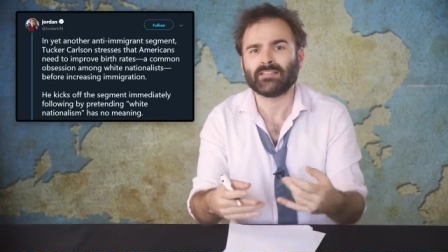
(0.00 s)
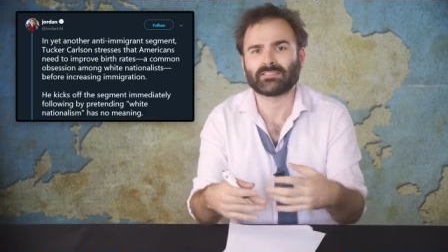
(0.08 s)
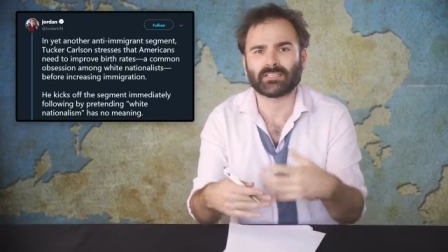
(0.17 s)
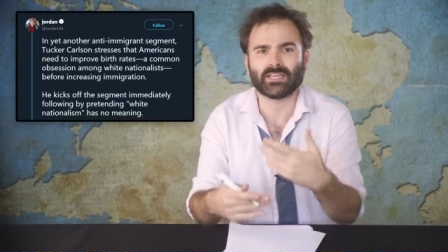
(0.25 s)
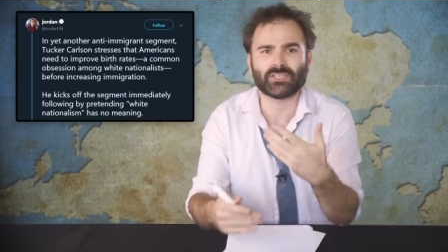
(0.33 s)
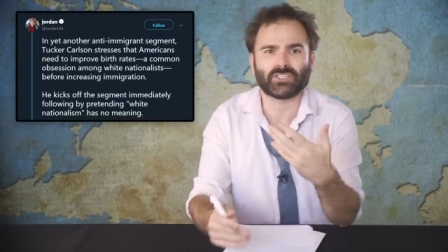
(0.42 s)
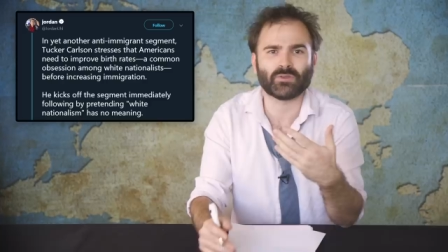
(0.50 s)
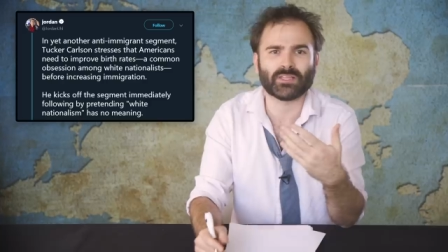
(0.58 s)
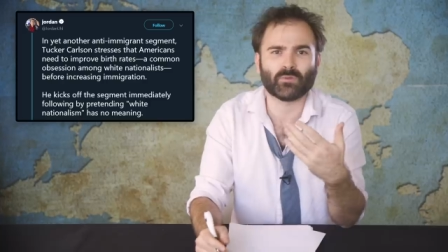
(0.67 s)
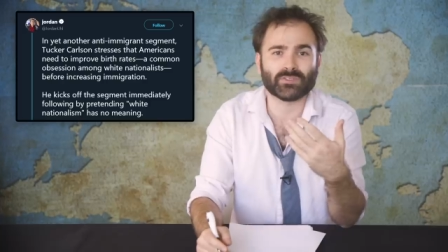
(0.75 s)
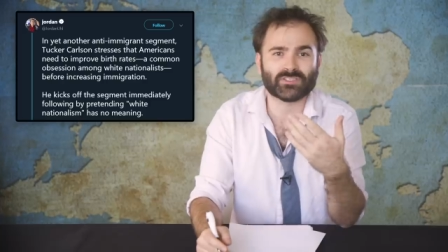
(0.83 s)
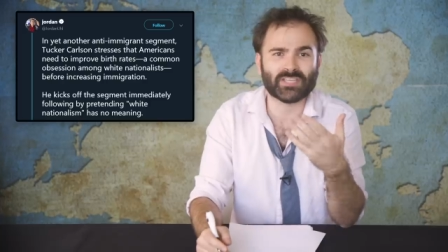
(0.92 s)
This is an issue
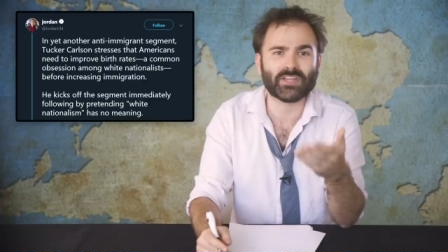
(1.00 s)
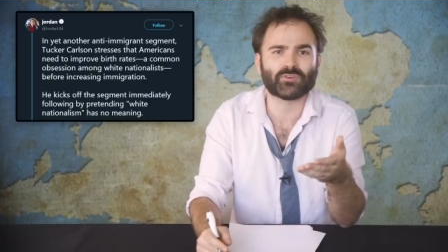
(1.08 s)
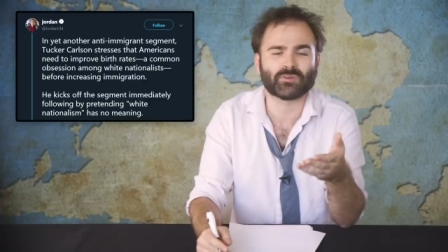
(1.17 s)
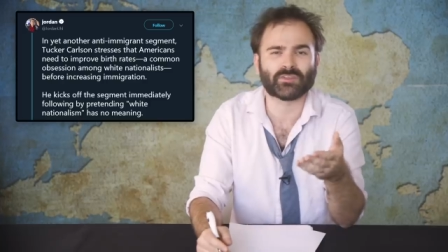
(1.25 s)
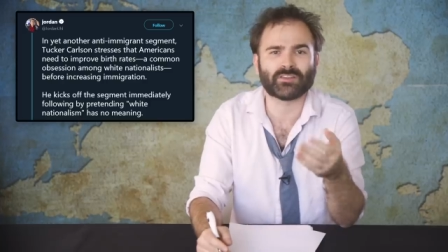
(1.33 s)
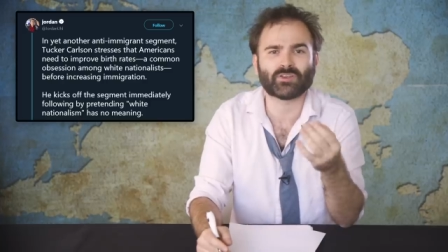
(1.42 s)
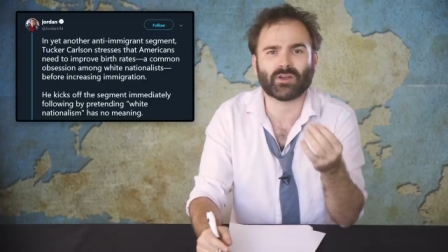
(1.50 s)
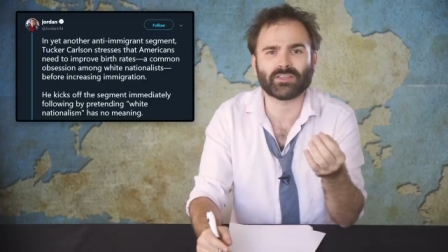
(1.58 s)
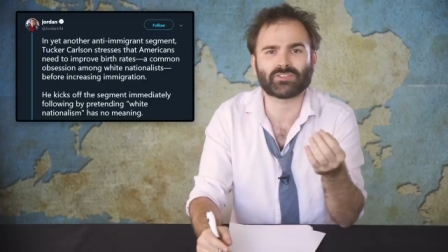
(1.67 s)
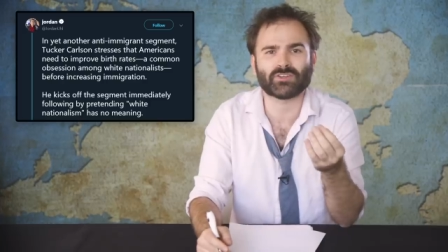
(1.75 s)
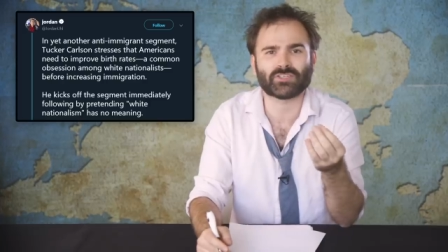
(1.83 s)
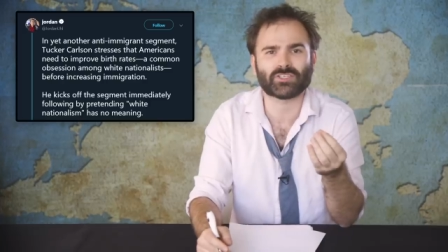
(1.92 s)
that was central to the
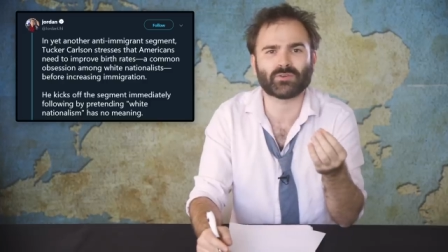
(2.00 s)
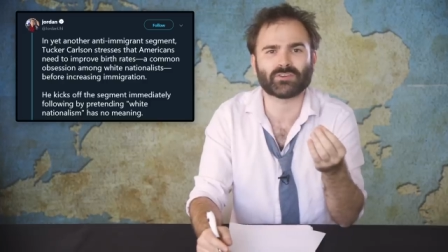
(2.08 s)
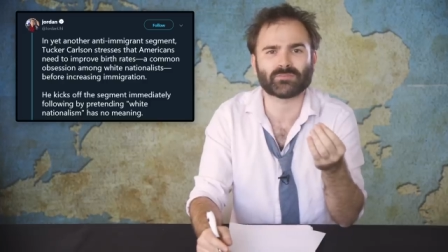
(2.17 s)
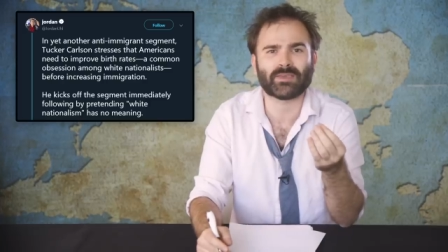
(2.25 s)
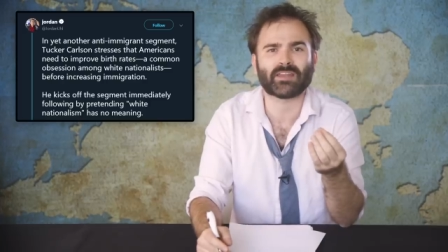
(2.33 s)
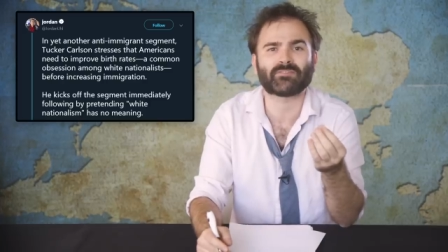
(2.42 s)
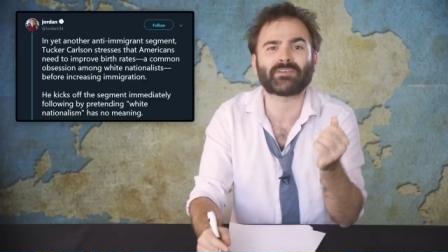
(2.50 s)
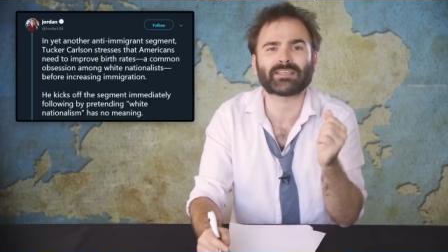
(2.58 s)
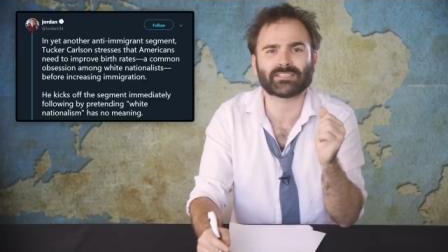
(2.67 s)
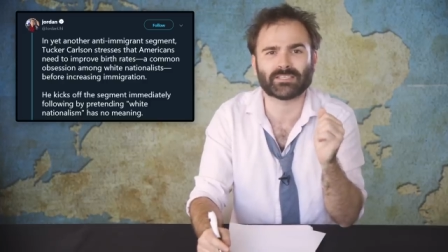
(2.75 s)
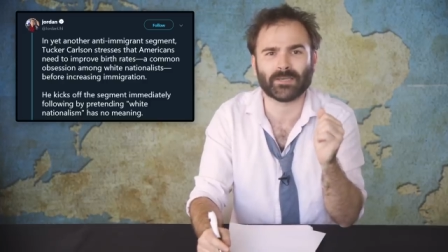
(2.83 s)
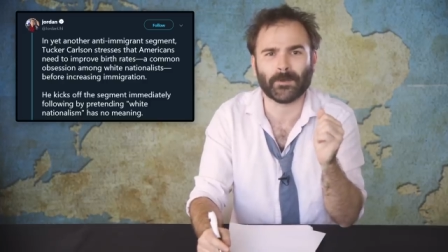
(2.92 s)
Christchurch shooters'
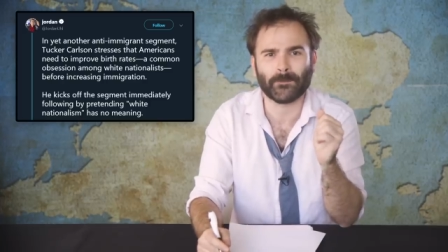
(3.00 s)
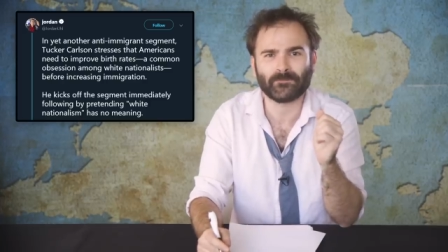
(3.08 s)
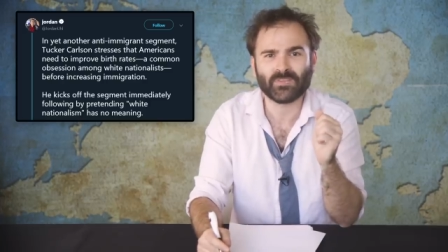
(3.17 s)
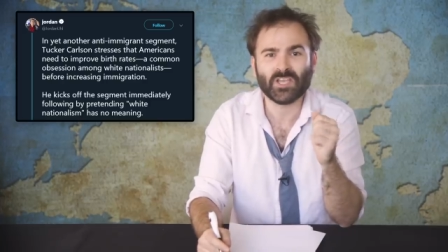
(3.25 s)
manifesto.